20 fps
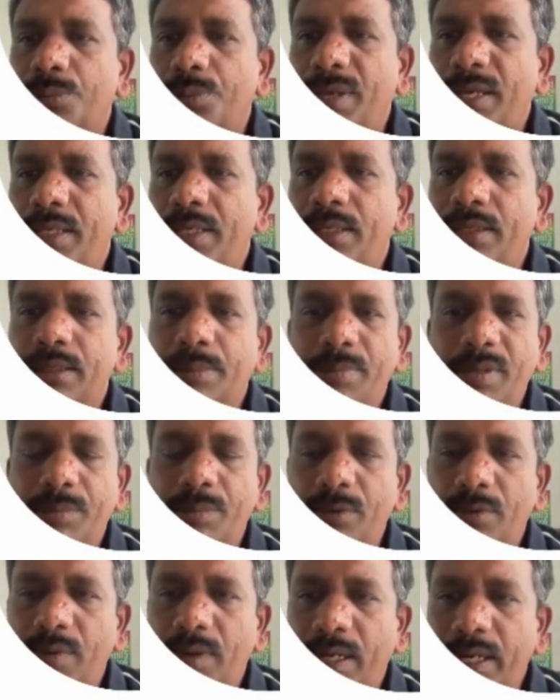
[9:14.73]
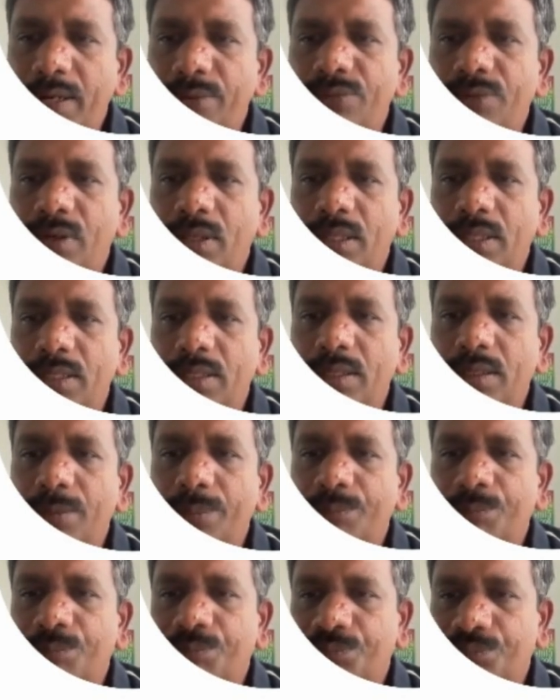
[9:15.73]
making the people ready for that,
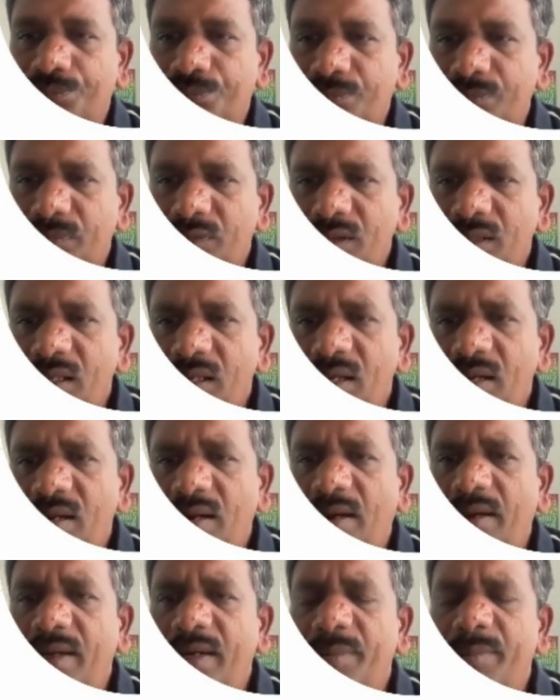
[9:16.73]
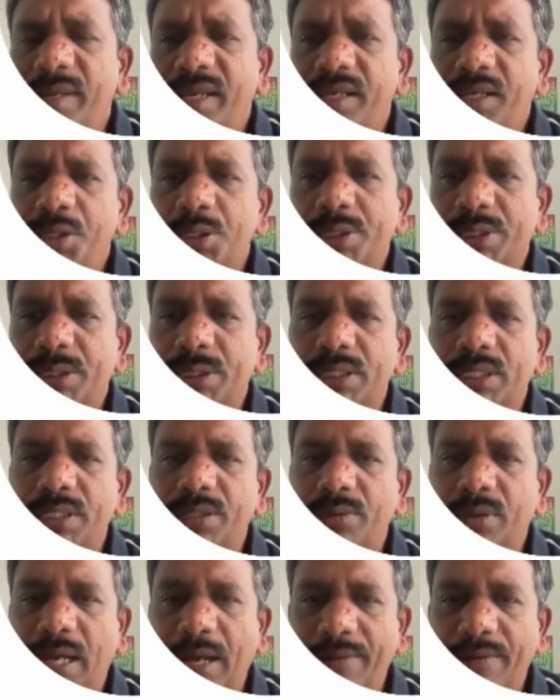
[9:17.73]
and making sure that
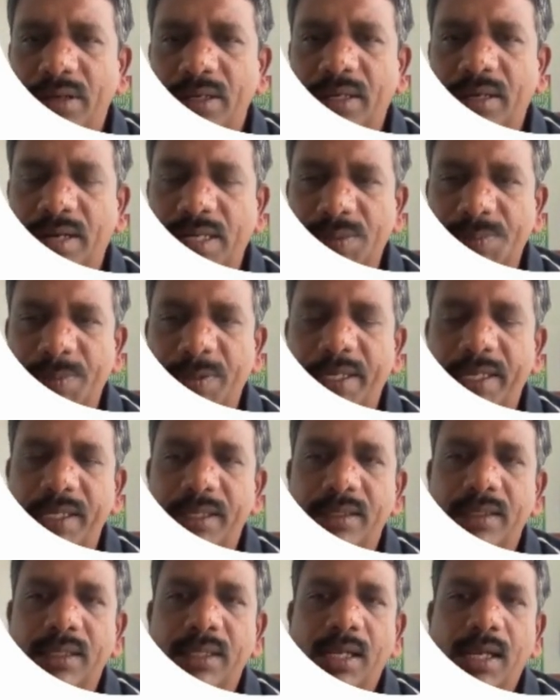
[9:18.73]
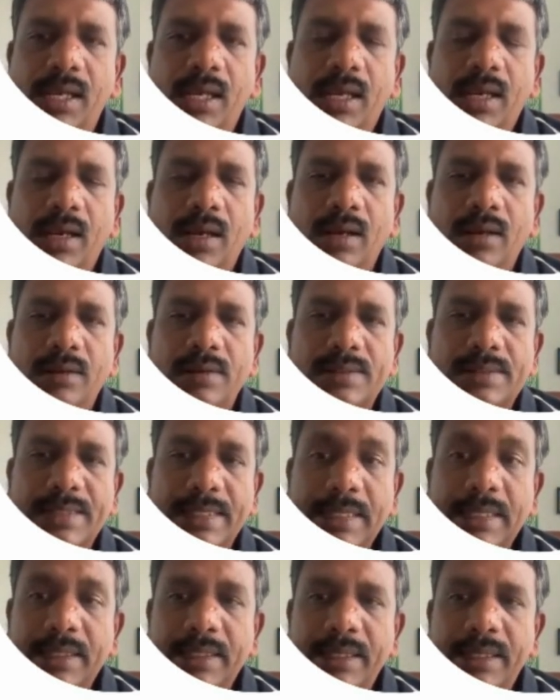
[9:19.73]
you have a corresponding
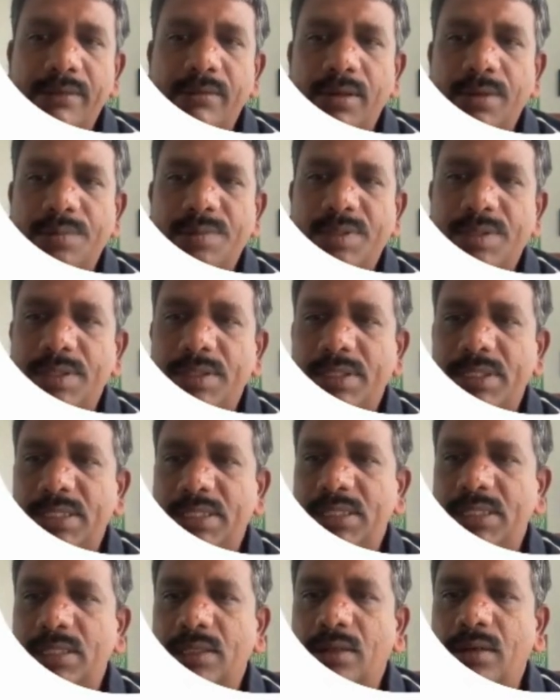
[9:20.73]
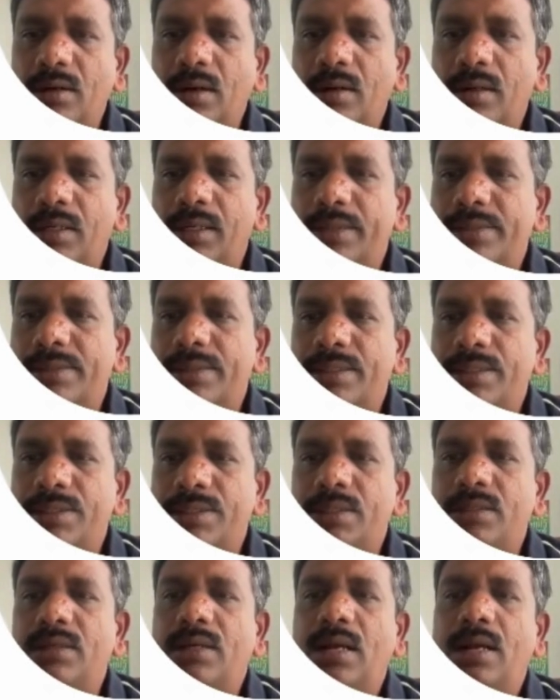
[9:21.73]
skilled DevOps
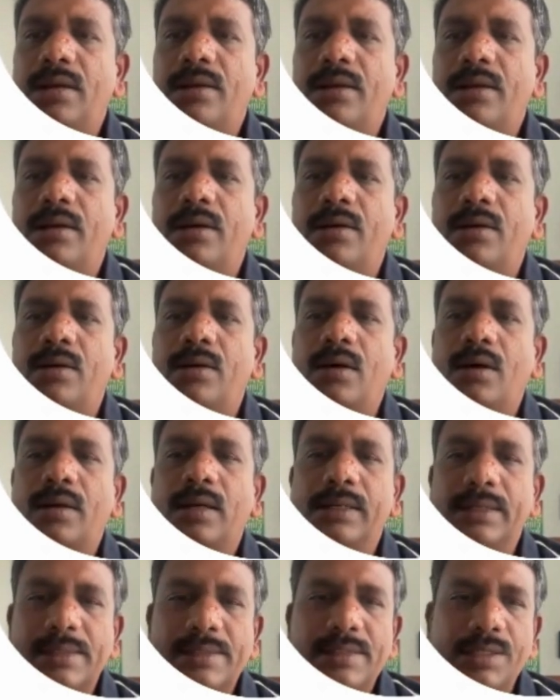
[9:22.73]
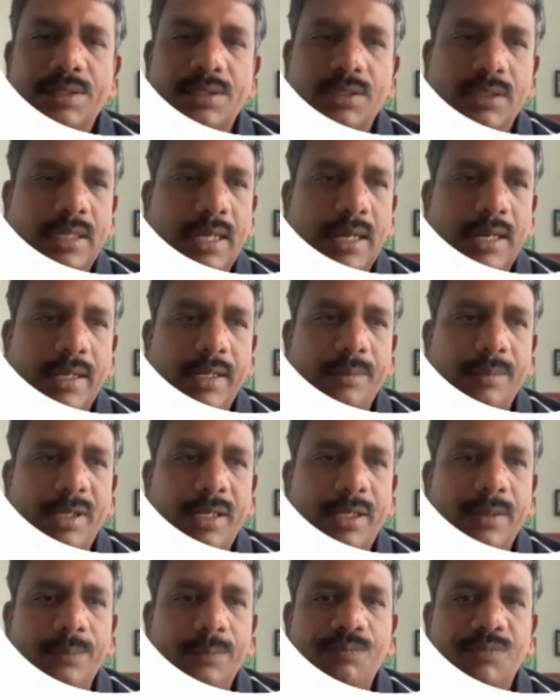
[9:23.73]
organization and organization
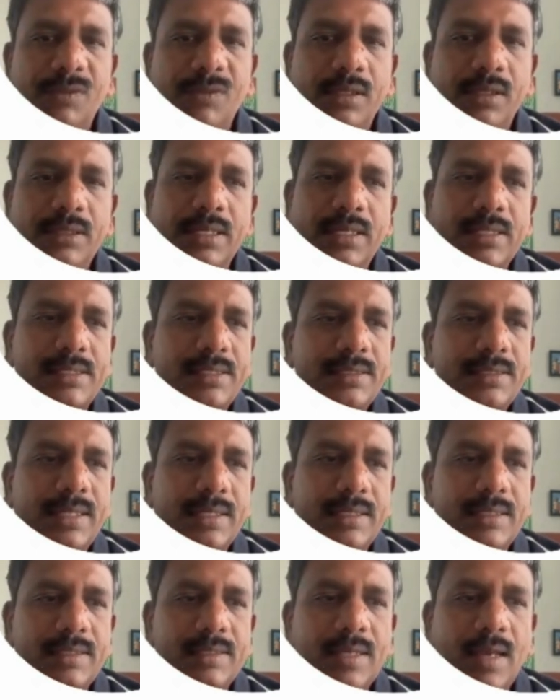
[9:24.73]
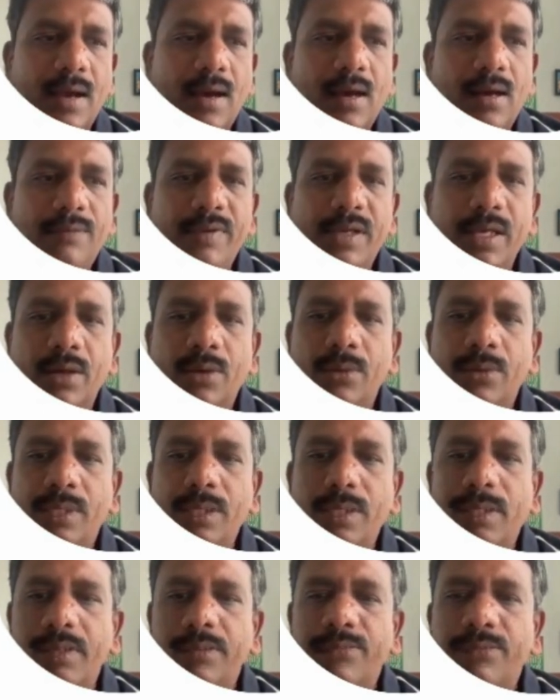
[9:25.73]
alignment. That's all we are
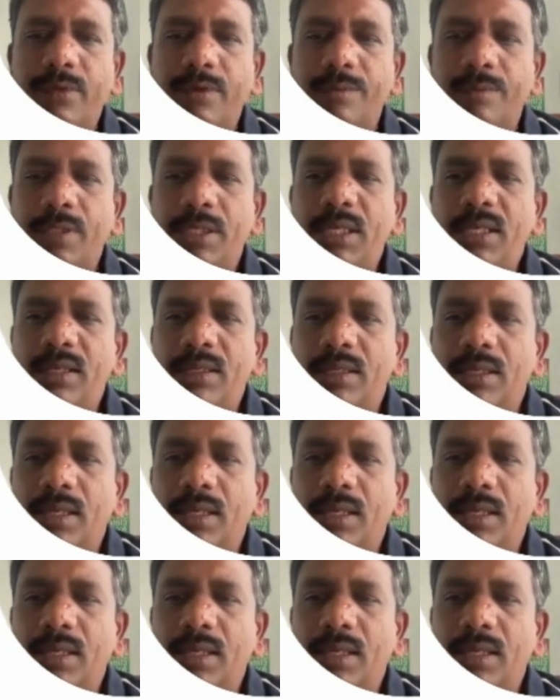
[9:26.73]
looking at from the